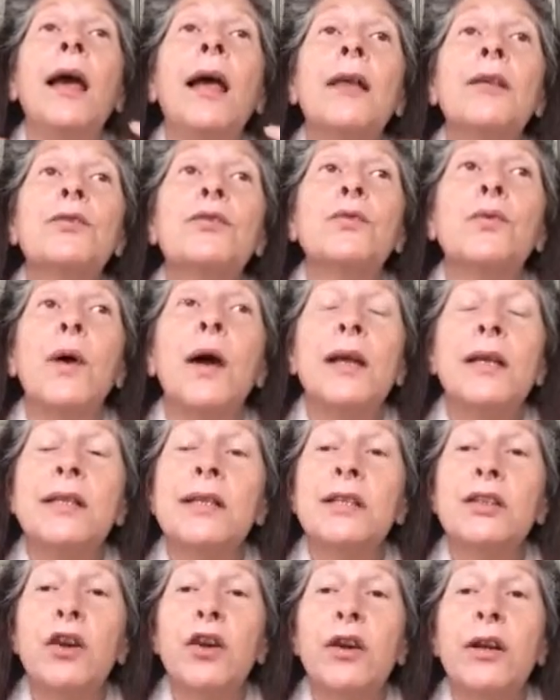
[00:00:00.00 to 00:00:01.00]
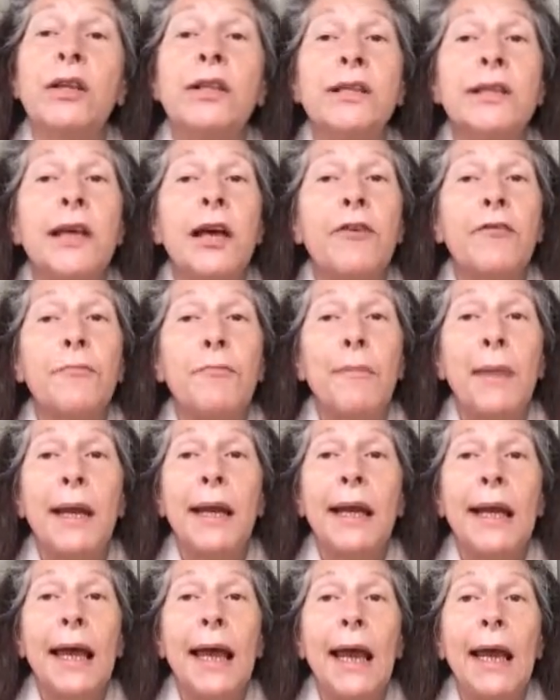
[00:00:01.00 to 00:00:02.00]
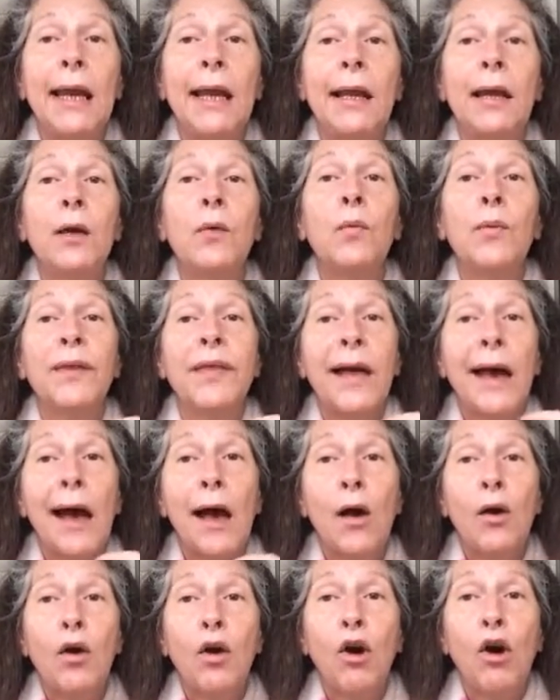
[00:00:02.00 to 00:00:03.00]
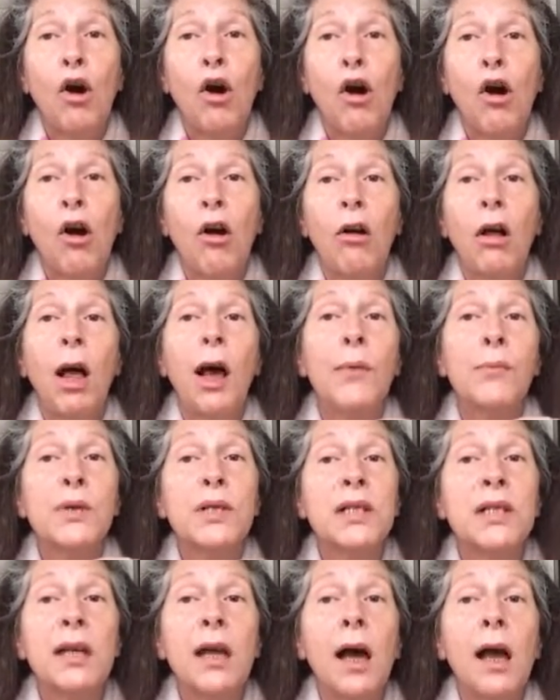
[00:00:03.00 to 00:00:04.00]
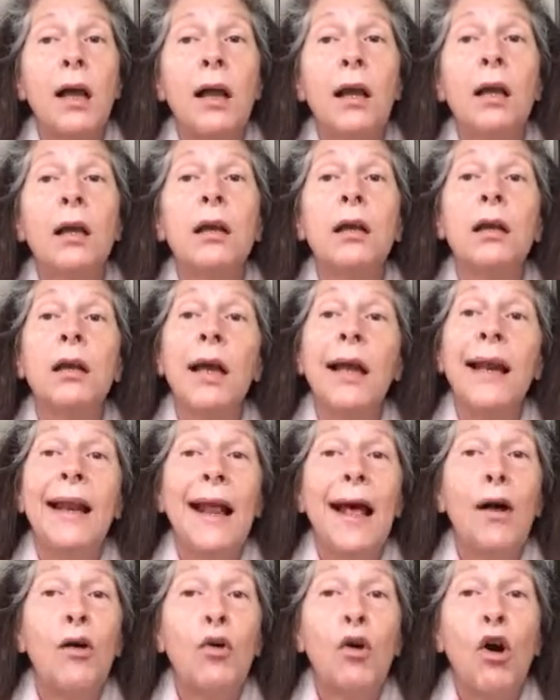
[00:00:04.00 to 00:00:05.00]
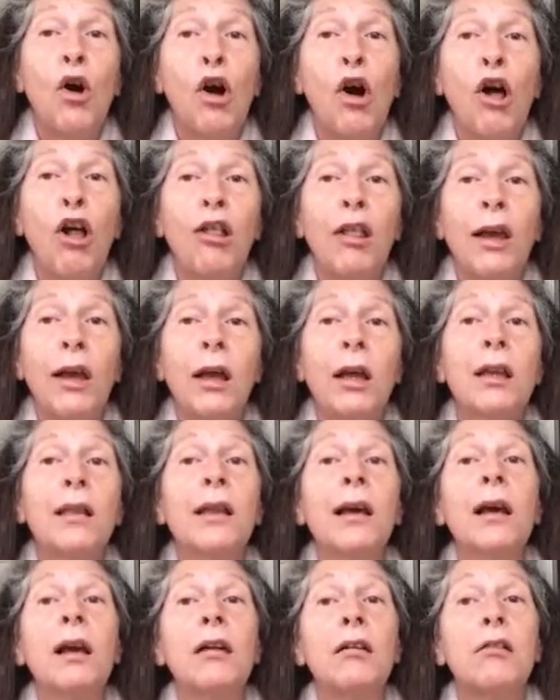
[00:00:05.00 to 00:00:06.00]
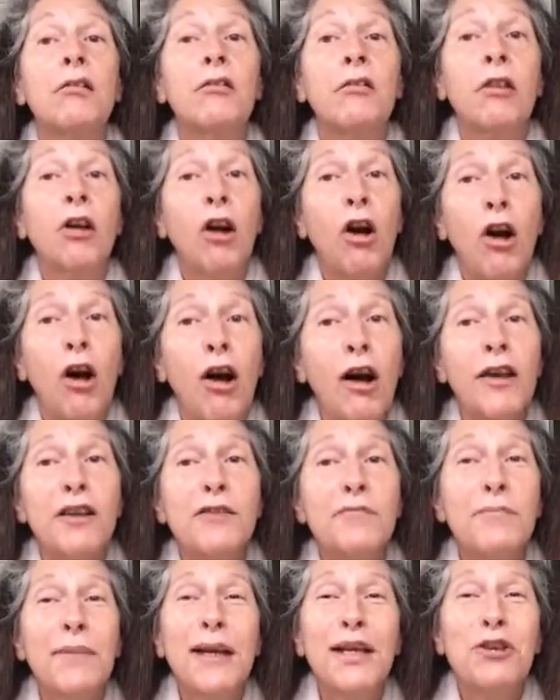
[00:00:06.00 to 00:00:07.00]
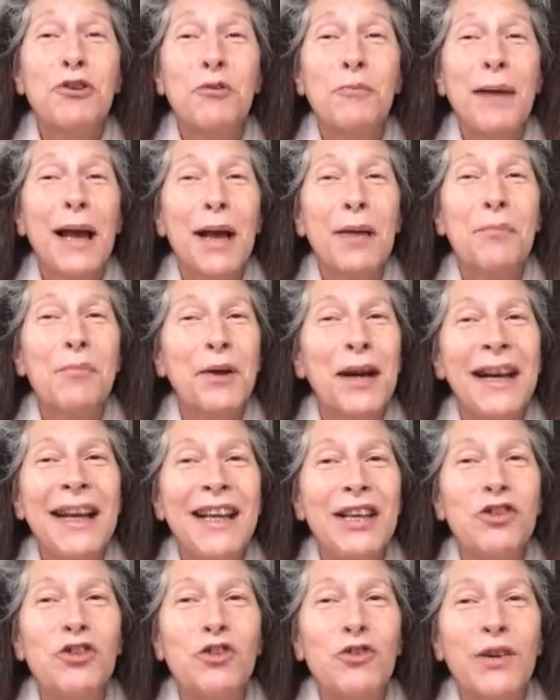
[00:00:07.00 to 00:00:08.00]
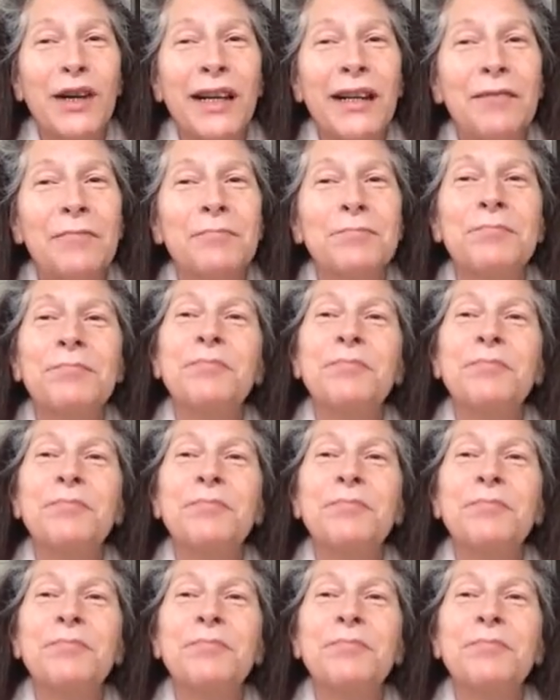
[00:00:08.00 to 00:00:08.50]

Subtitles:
And so I started self-medicating with alcohol. I was not an alcoholic that caused my traumatic brain injury.